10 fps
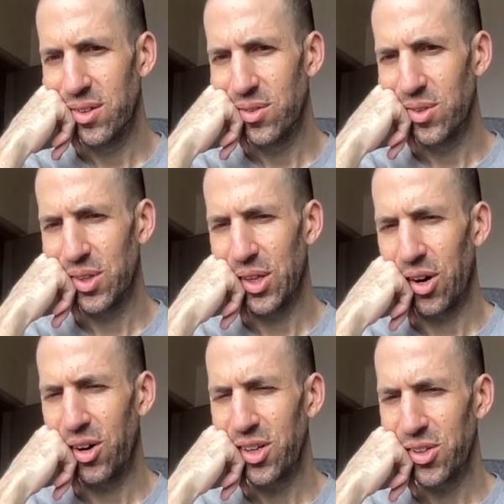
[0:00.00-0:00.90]
was the
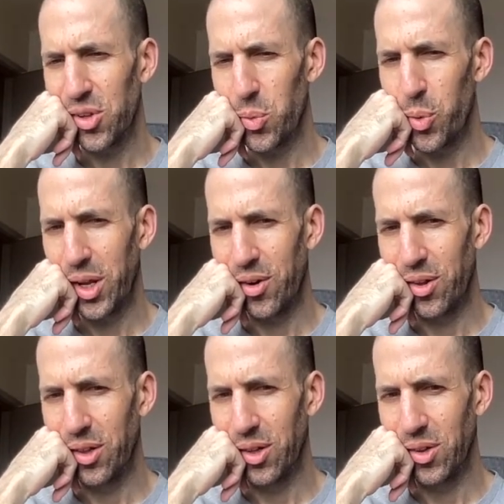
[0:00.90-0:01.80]
artist or the writer on
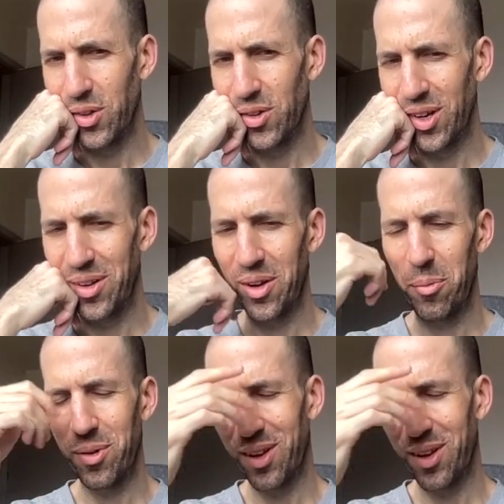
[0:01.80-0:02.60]
Little Lulu? I, am